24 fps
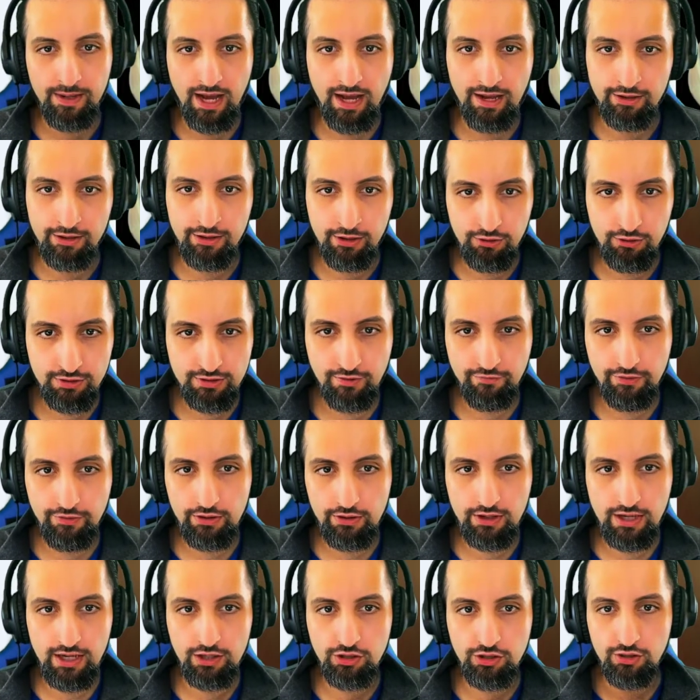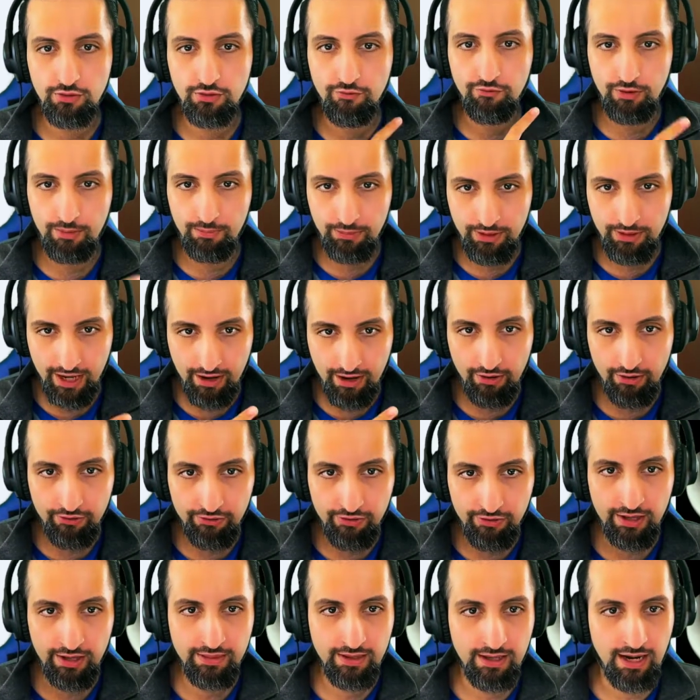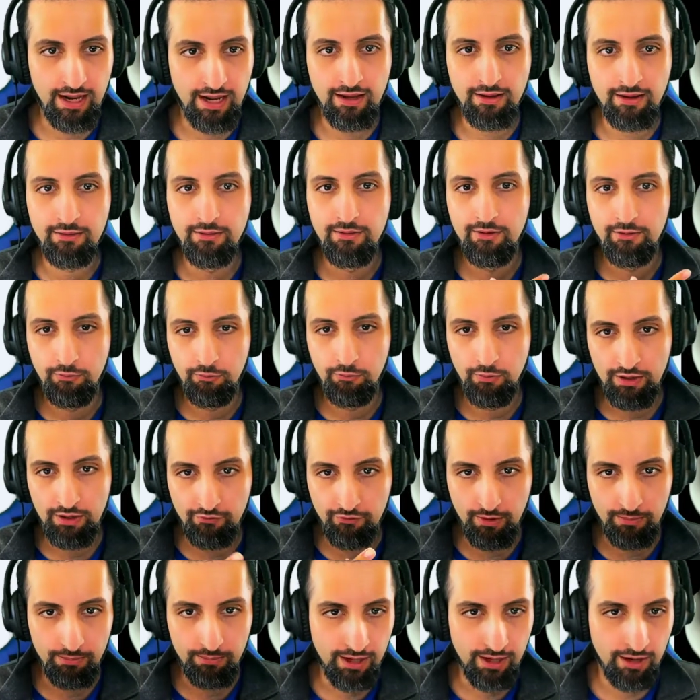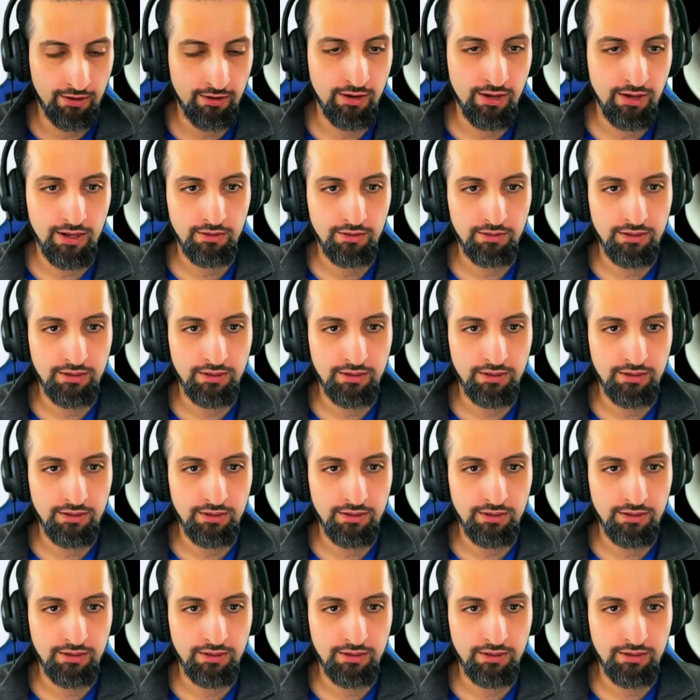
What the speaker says: I used a variation from theirs, and then I went from there.